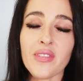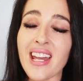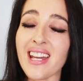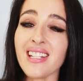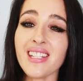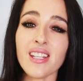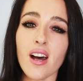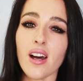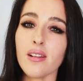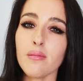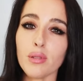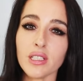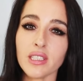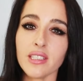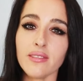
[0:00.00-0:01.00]
It's
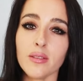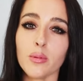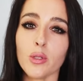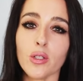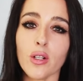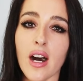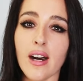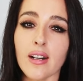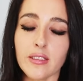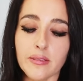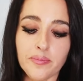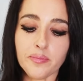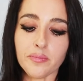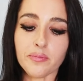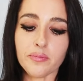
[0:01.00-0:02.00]
unbelievable
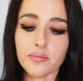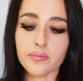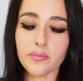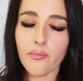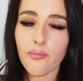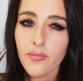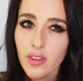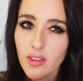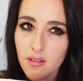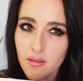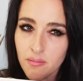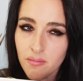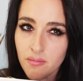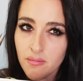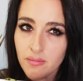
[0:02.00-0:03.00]
how
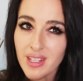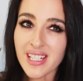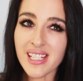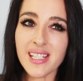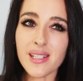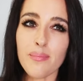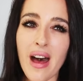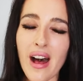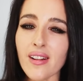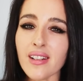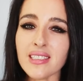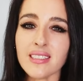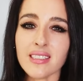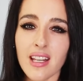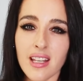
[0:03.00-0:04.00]
the smell
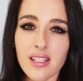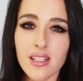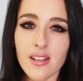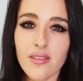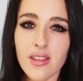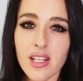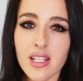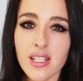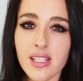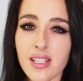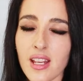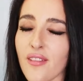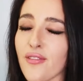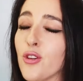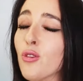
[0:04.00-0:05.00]
and taste of
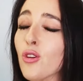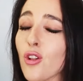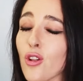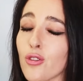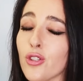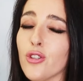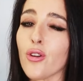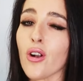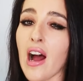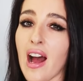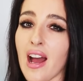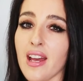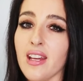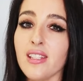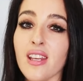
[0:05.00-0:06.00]
this, if you close your
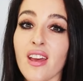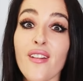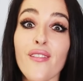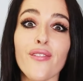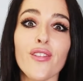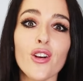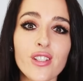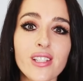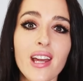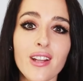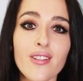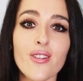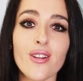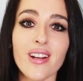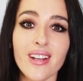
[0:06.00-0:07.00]
eyes, it feels
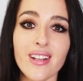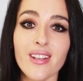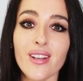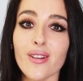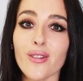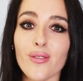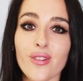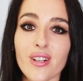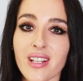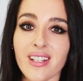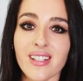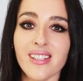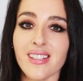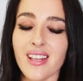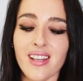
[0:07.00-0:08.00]
like you're in
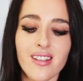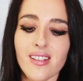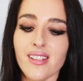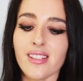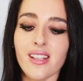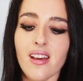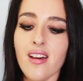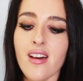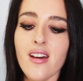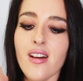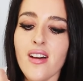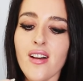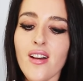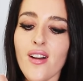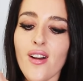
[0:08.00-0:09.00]
Greece. It is
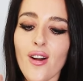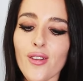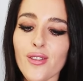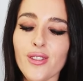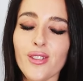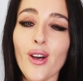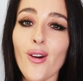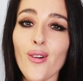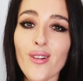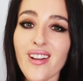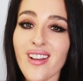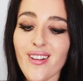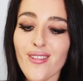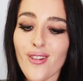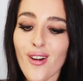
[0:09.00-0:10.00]
so
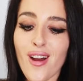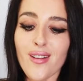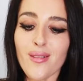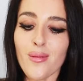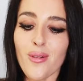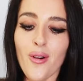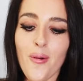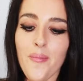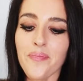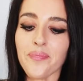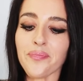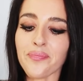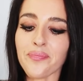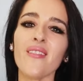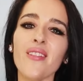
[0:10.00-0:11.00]
incredible.
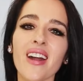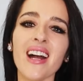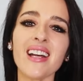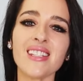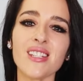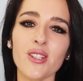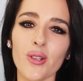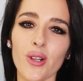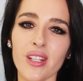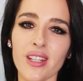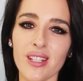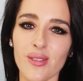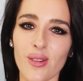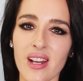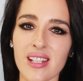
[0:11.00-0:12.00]
If you guys enjoyed
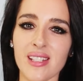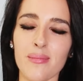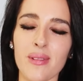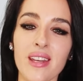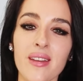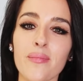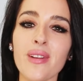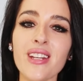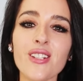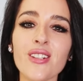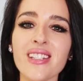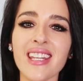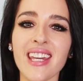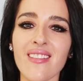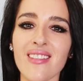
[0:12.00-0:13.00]
this recipe, be
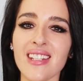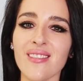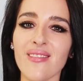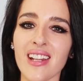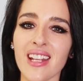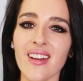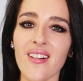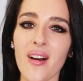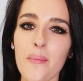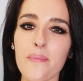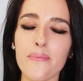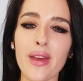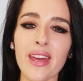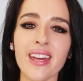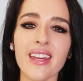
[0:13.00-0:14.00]
sure to give this video
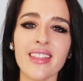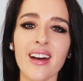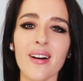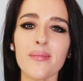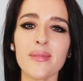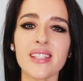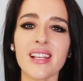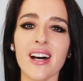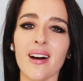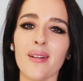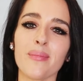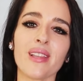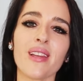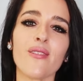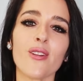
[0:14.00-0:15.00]
a big thumbs
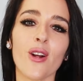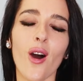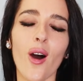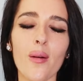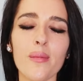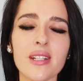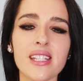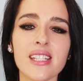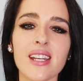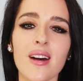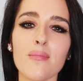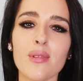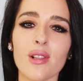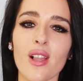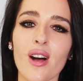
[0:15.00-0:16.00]
up, leave your comments
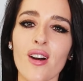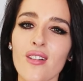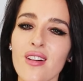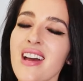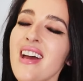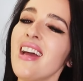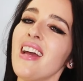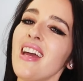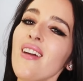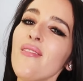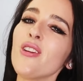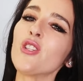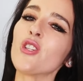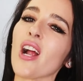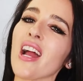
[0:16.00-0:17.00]
down below if
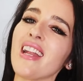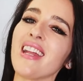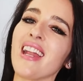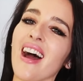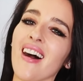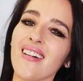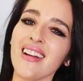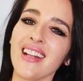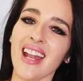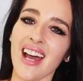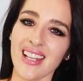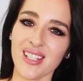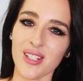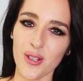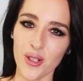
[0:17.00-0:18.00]
you tried it out, and
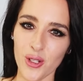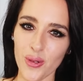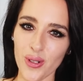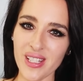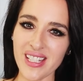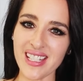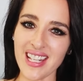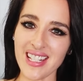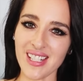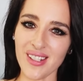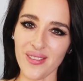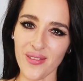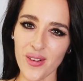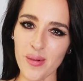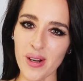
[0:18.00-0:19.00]
as usual, stay
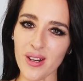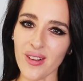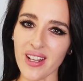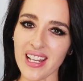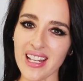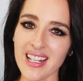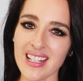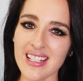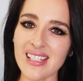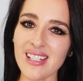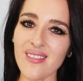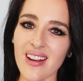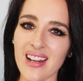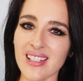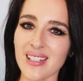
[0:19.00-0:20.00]
tuned for more quick and
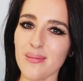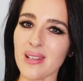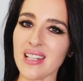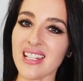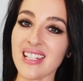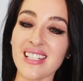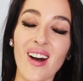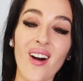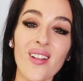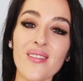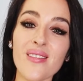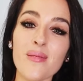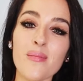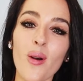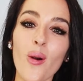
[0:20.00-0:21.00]
easy recipes, all
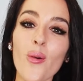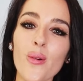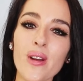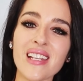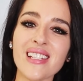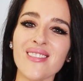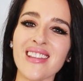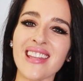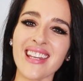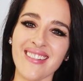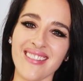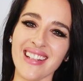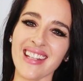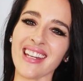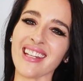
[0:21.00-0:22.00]
of them always with a
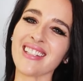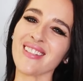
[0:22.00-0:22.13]
unique